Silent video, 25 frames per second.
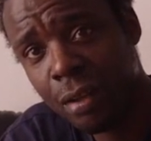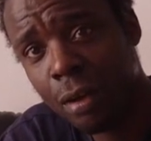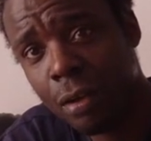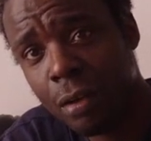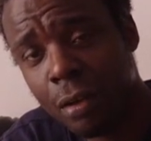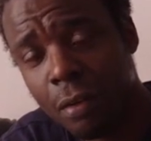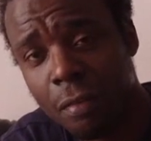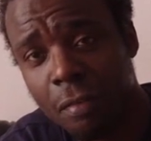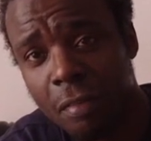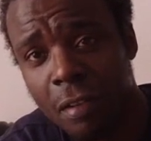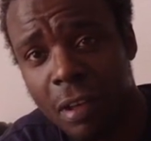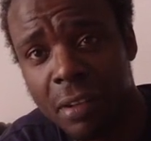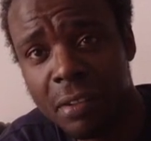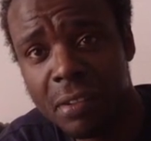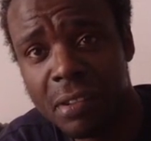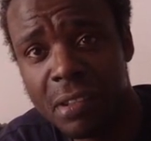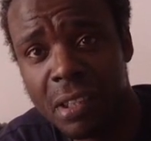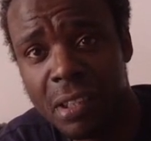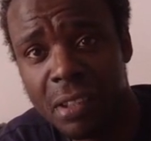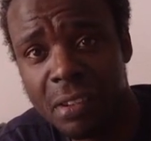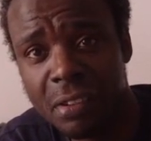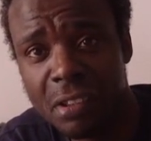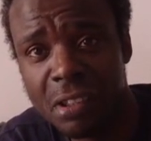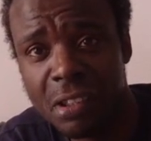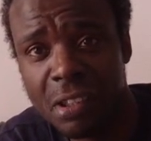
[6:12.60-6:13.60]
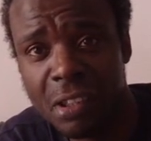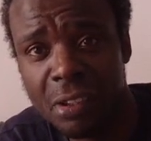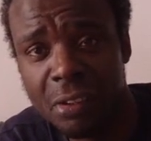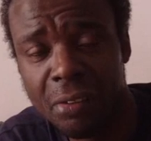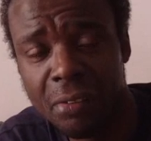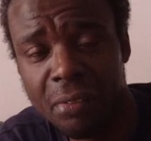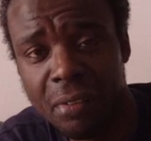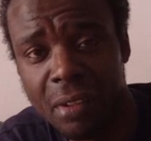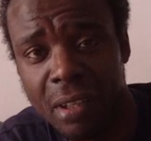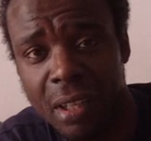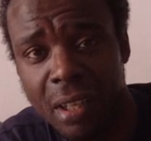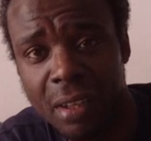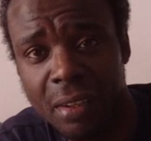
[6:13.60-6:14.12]
on a photo
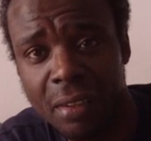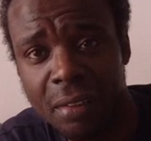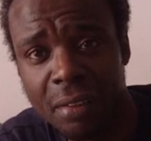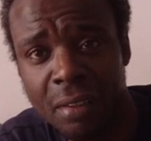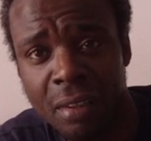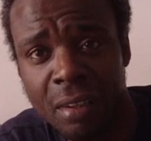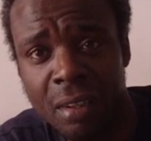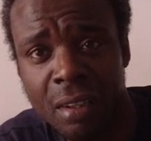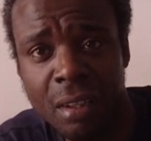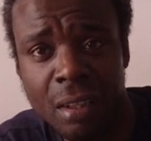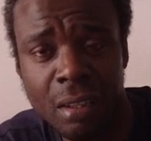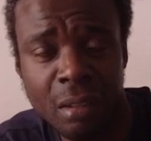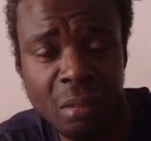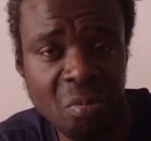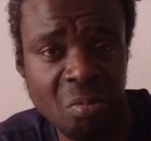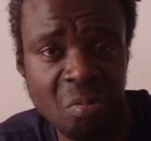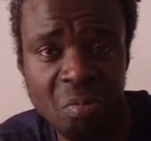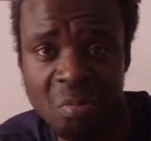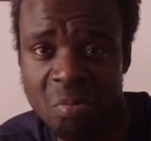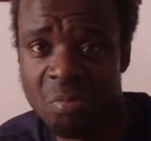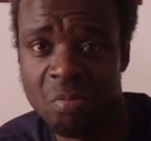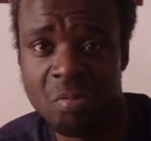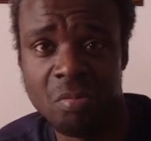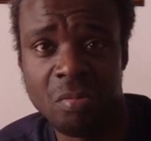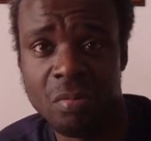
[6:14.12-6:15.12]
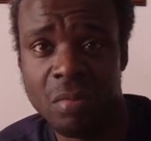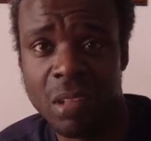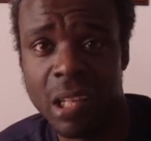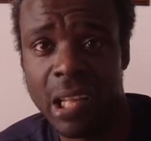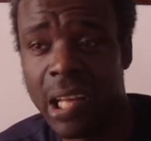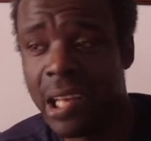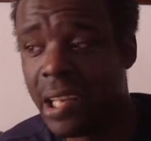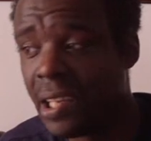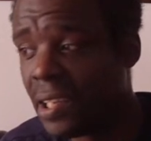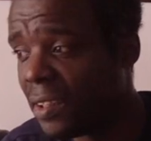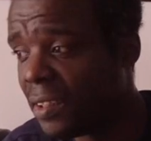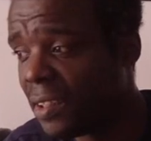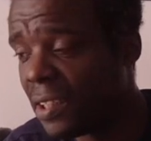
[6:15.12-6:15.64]
shoot, then
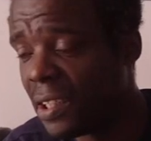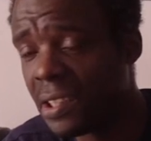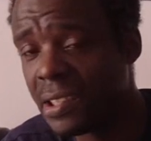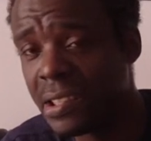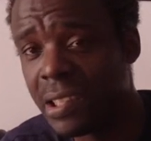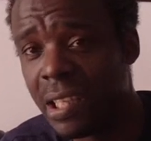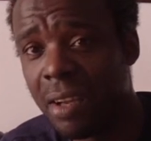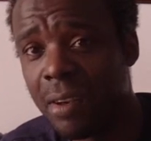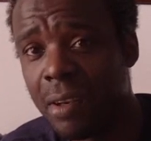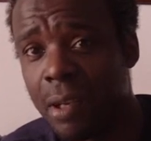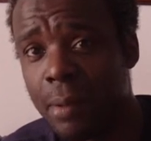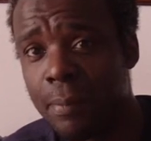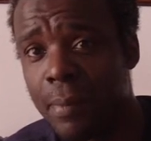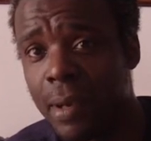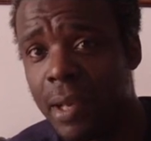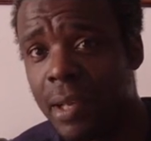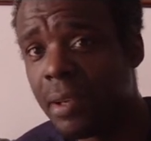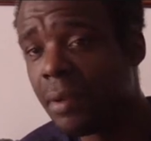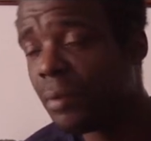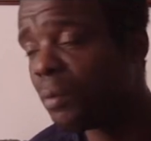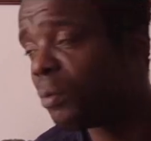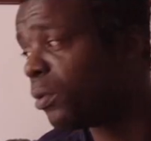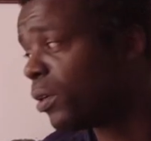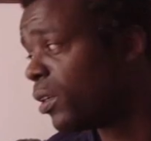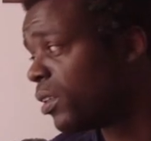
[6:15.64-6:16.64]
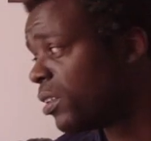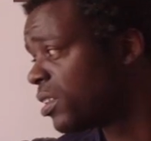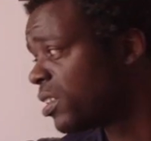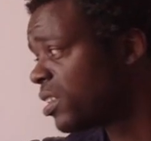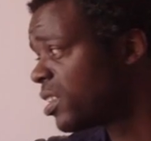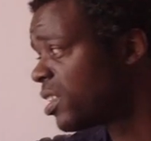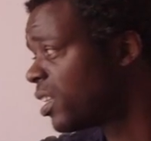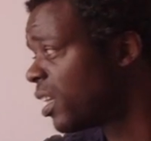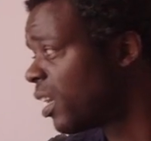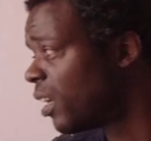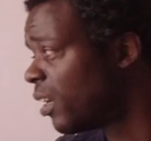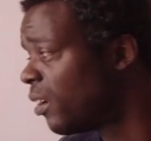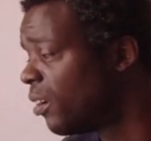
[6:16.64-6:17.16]
hey, it's only made of wood,
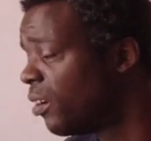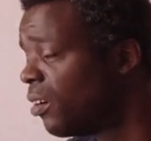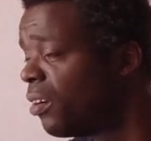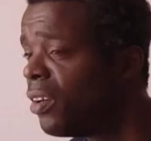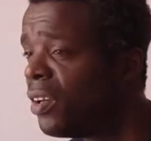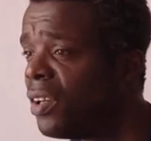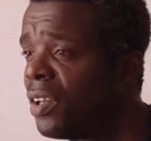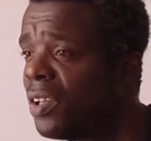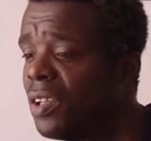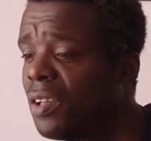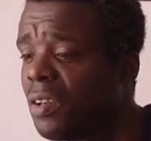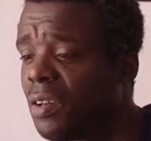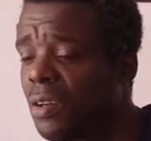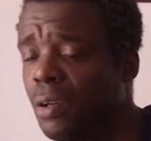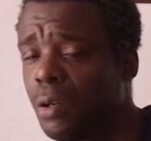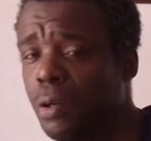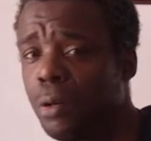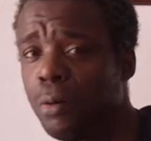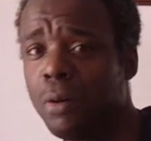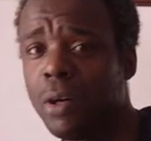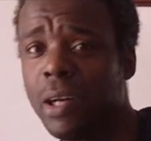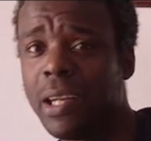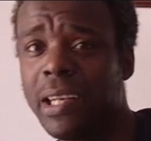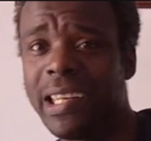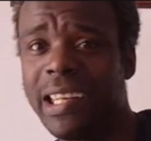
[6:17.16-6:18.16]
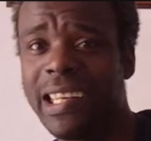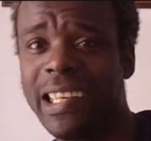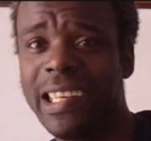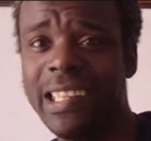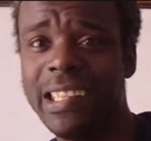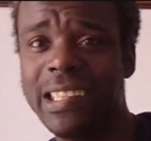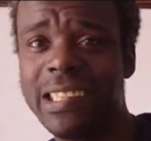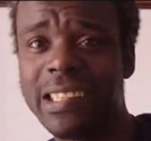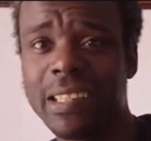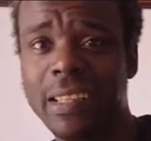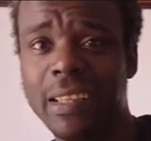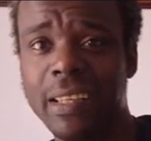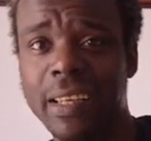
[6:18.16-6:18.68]
so you can quite
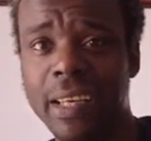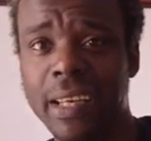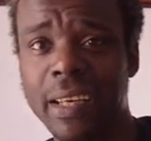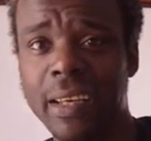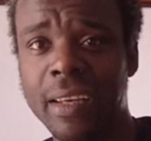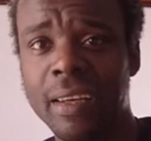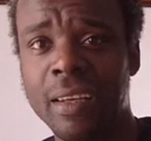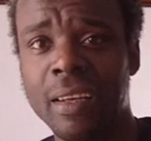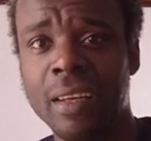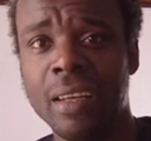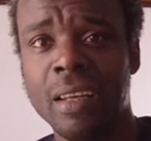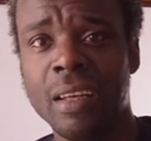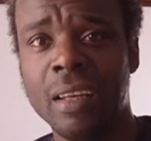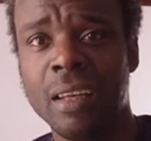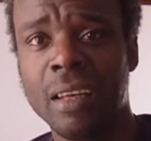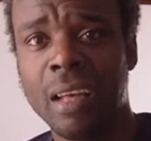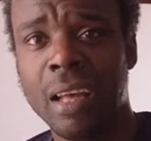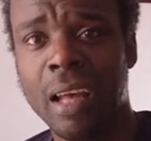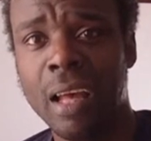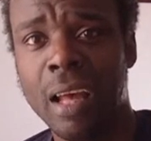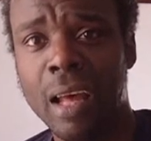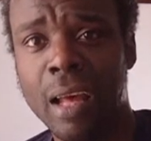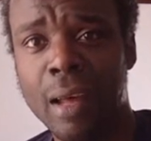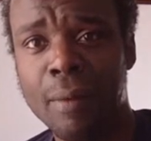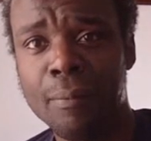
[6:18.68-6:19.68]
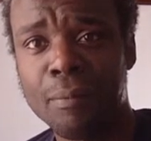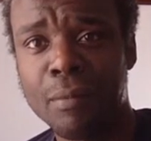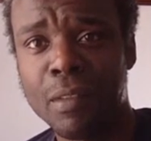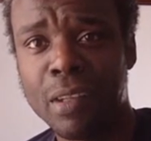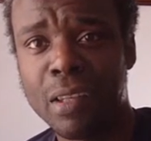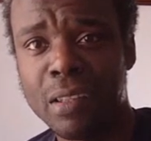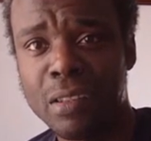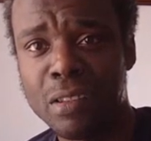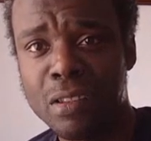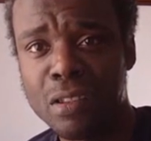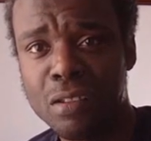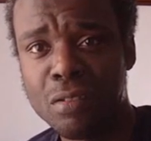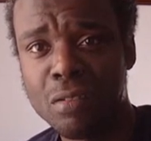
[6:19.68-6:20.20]
easily
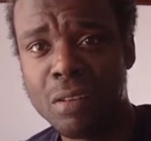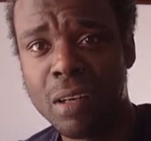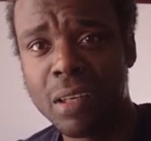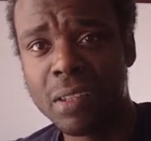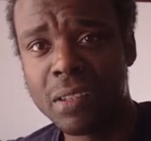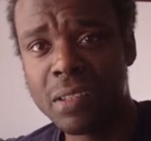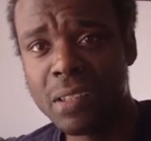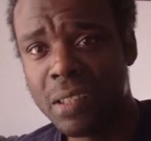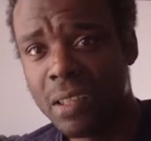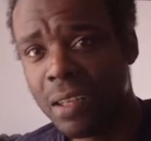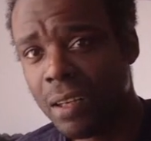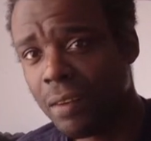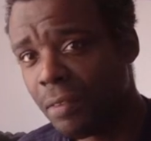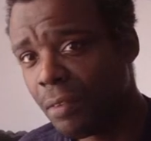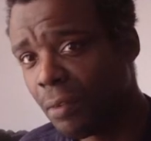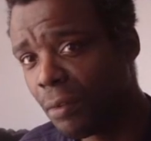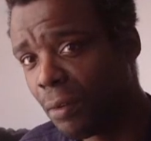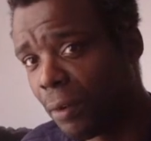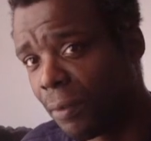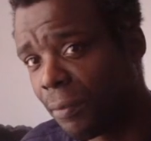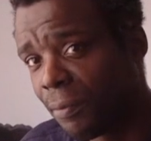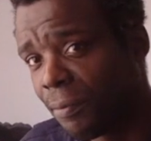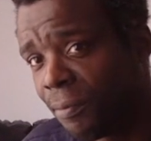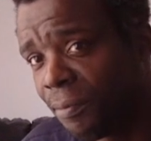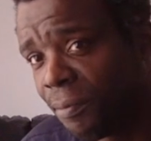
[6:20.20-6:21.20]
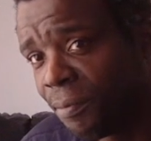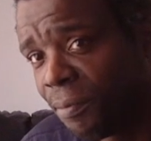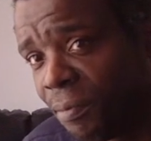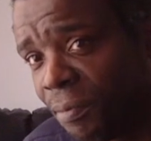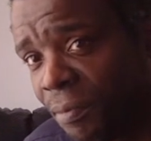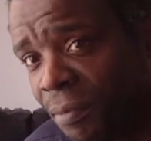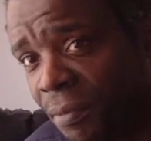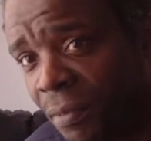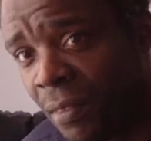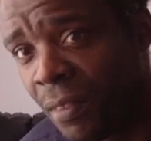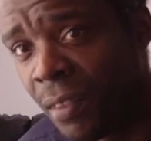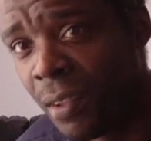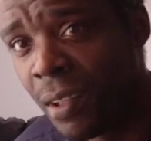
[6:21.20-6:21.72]
construct another one.
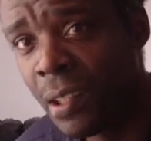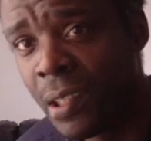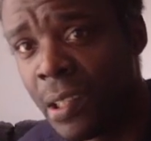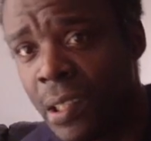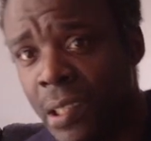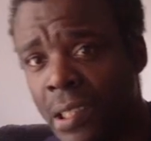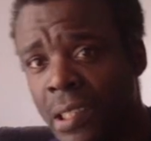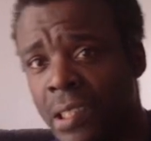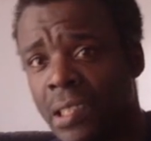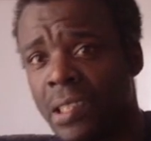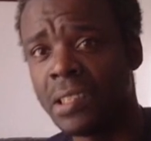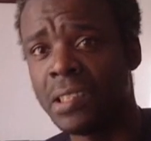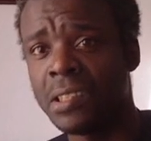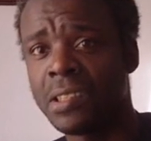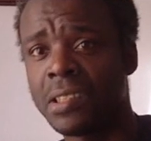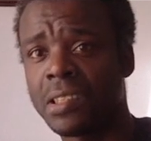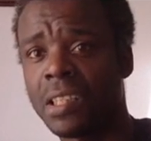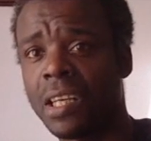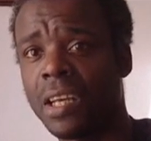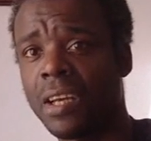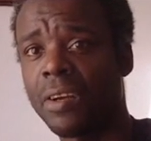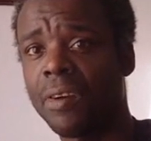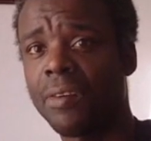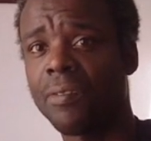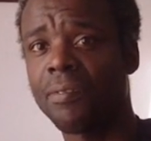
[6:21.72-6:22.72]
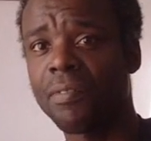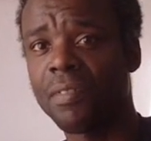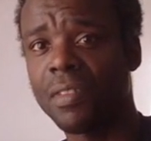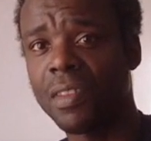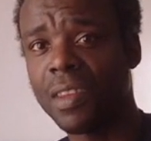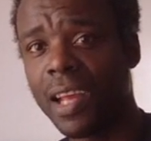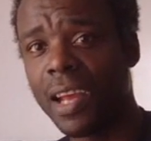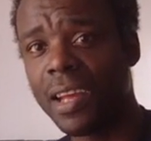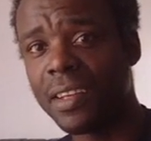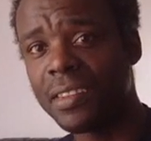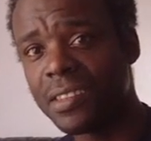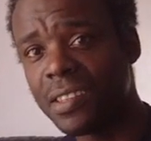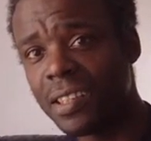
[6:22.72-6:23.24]
So
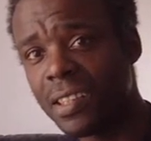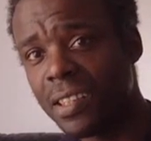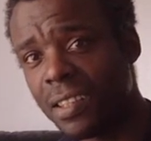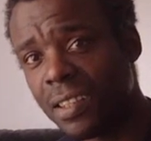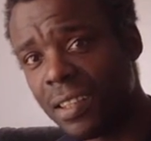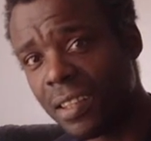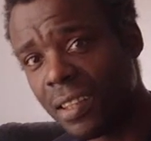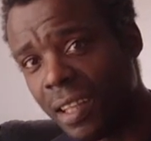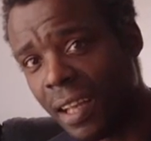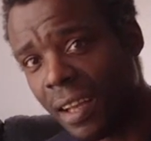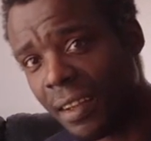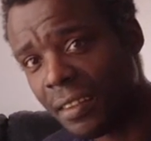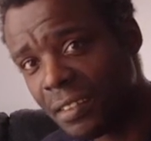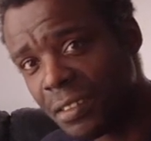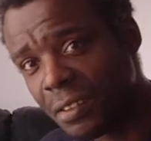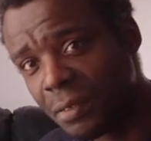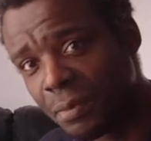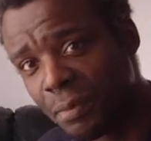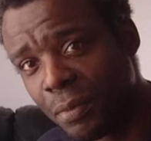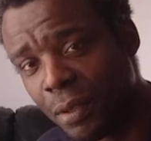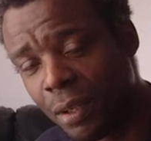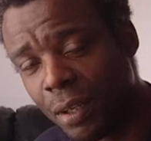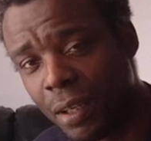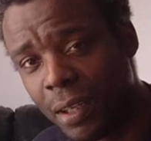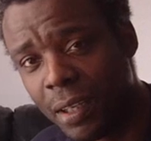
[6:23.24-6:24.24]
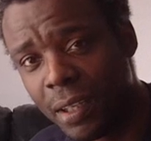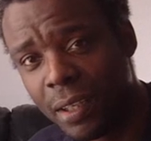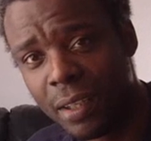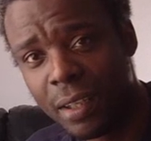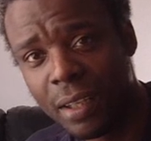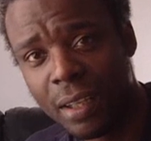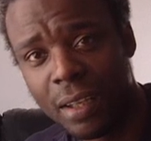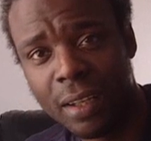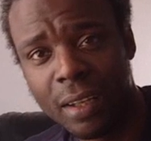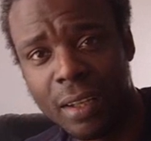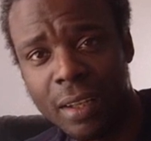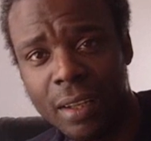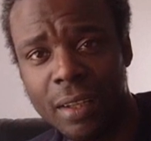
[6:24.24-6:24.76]
that's it. That's
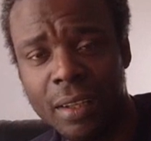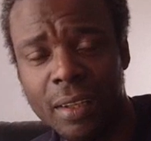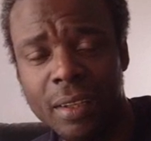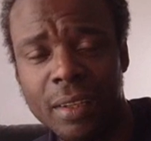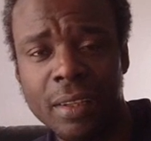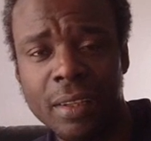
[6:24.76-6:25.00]
my